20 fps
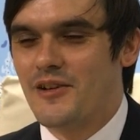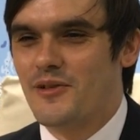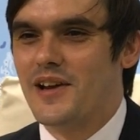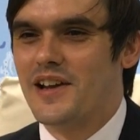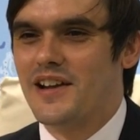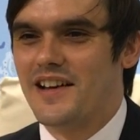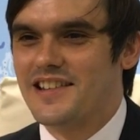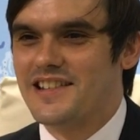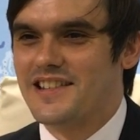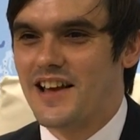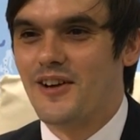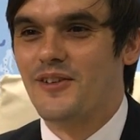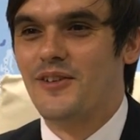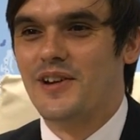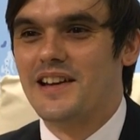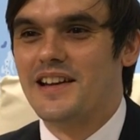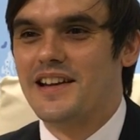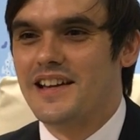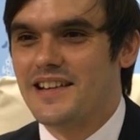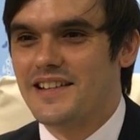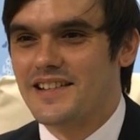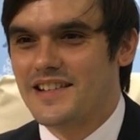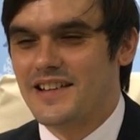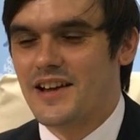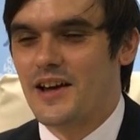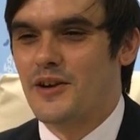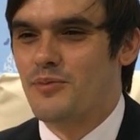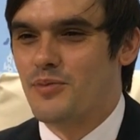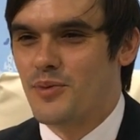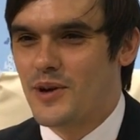realized that I really needed to
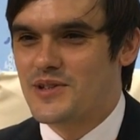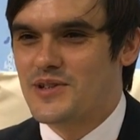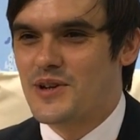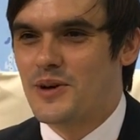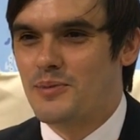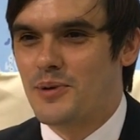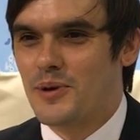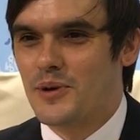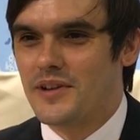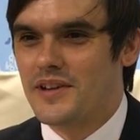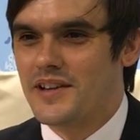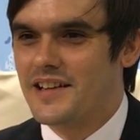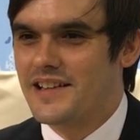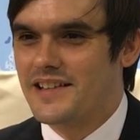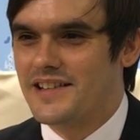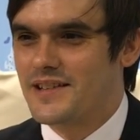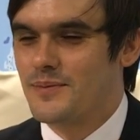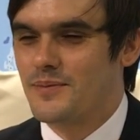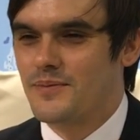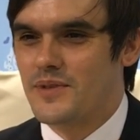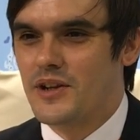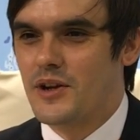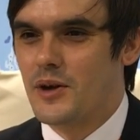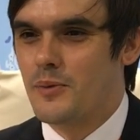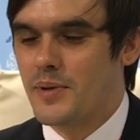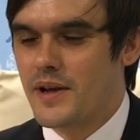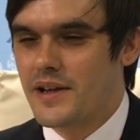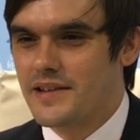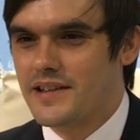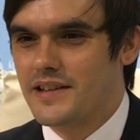kind of brush up on at least some,
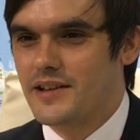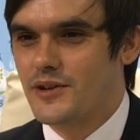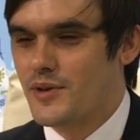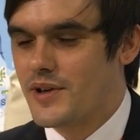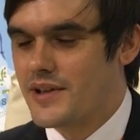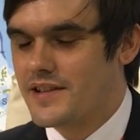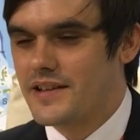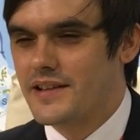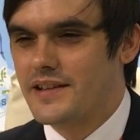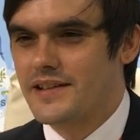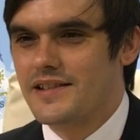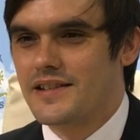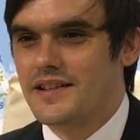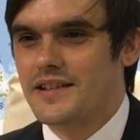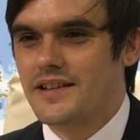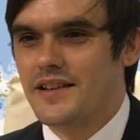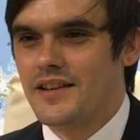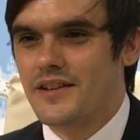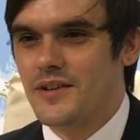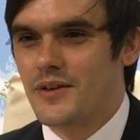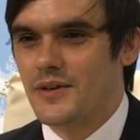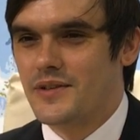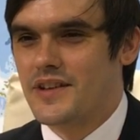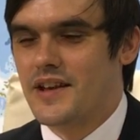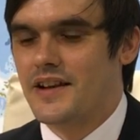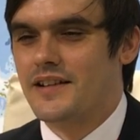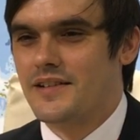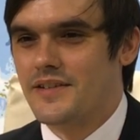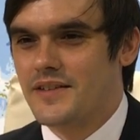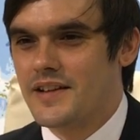basic greetings and those
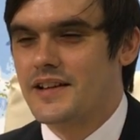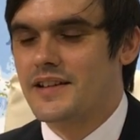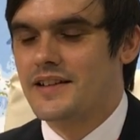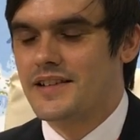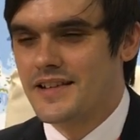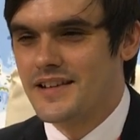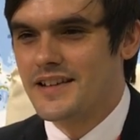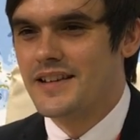kind of things.